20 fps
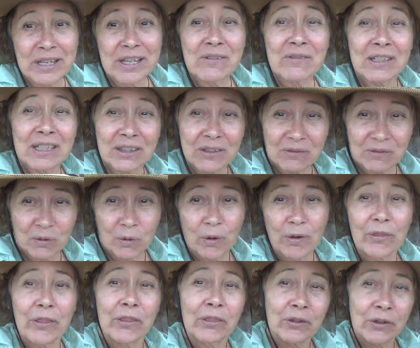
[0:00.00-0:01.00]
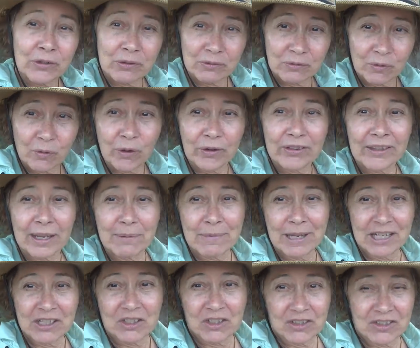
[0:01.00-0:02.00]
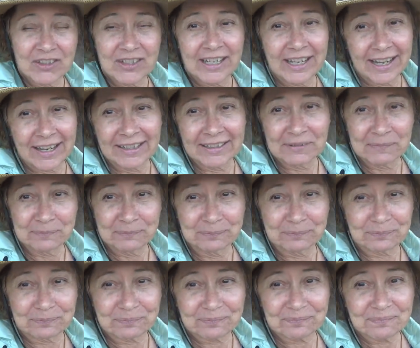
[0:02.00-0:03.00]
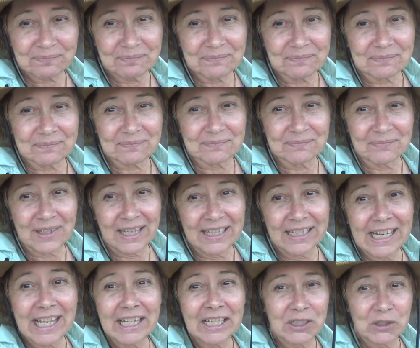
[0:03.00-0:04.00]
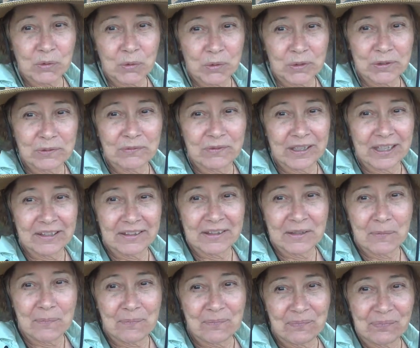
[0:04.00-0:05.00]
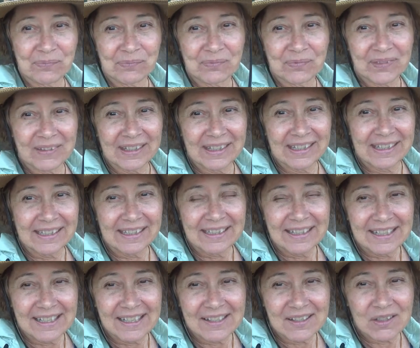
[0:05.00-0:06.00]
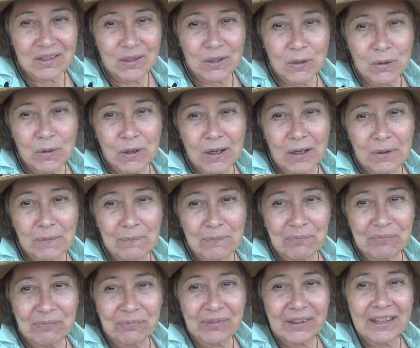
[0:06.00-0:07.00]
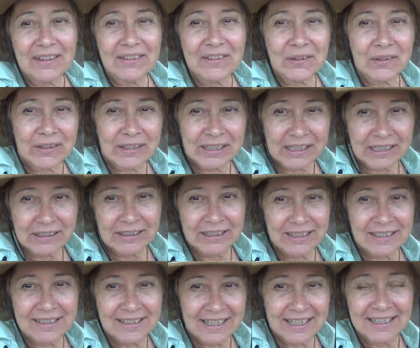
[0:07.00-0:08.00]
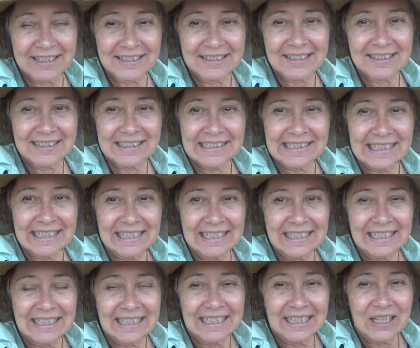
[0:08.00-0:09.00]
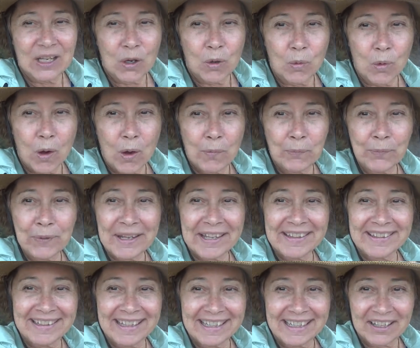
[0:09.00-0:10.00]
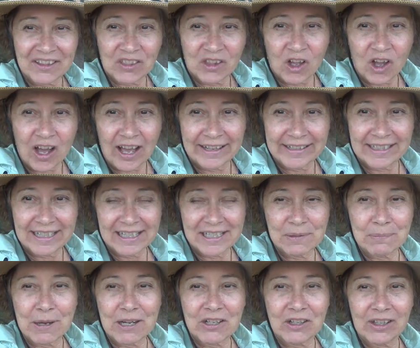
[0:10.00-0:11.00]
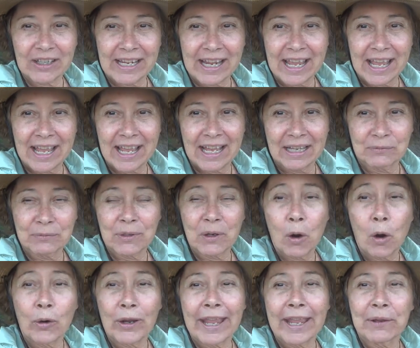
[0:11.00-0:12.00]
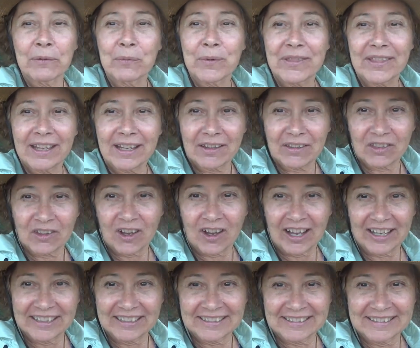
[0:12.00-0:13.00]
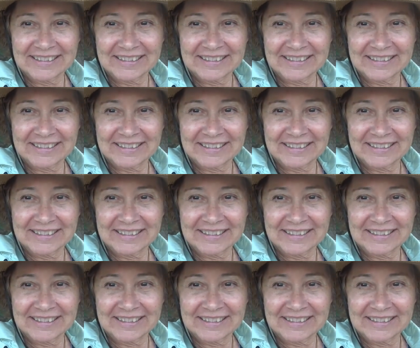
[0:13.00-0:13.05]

even in the fourth, the third and fourth dimensions, yeah, and heading toward the fifth. So, um, so the deal is this: when we think a thought, especially, um, okay, we think a thought,